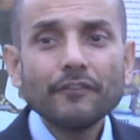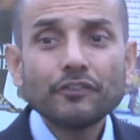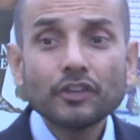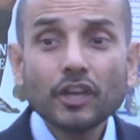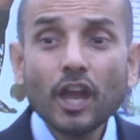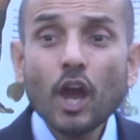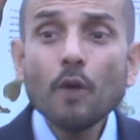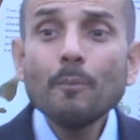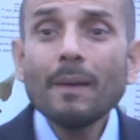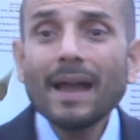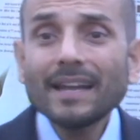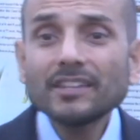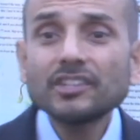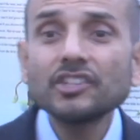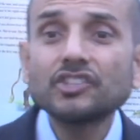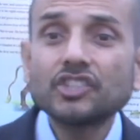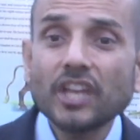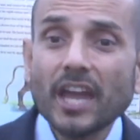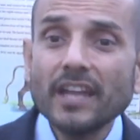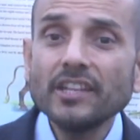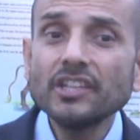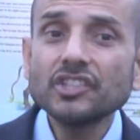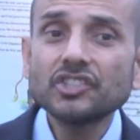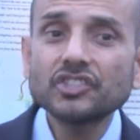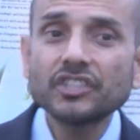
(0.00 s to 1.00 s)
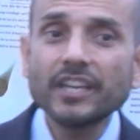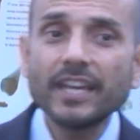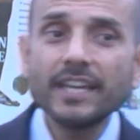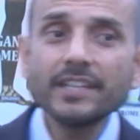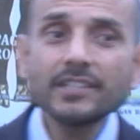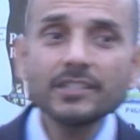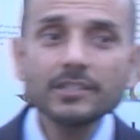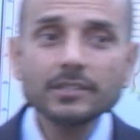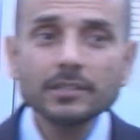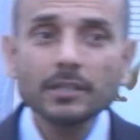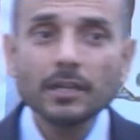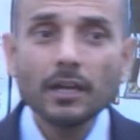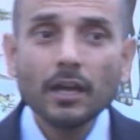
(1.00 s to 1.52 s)
If you go back to
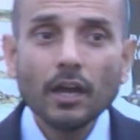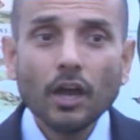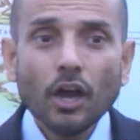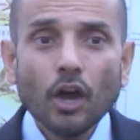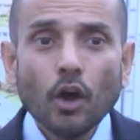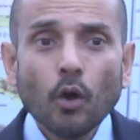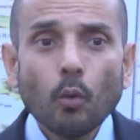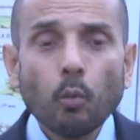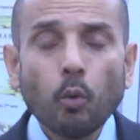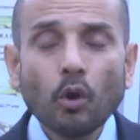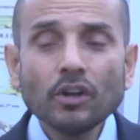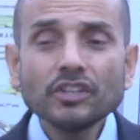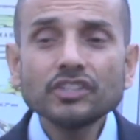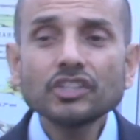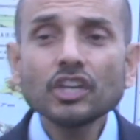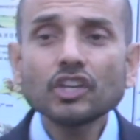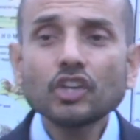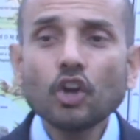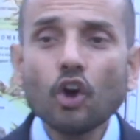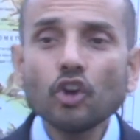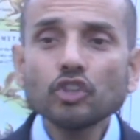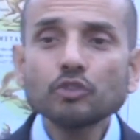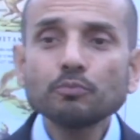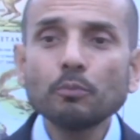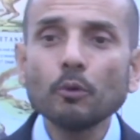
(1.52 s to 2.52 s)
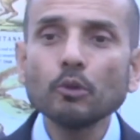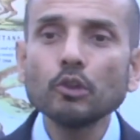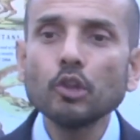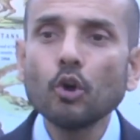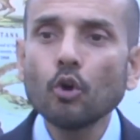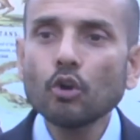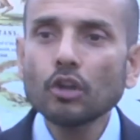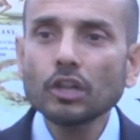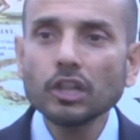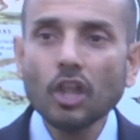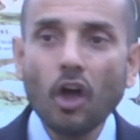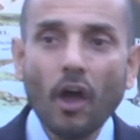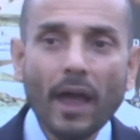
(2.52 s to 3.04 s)
Genesis, what does the gospel
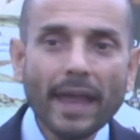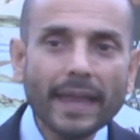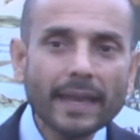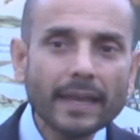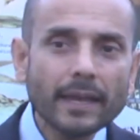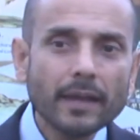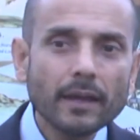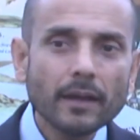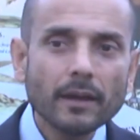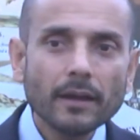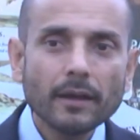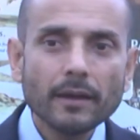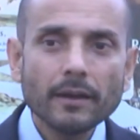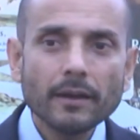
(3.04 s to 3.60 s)
look like?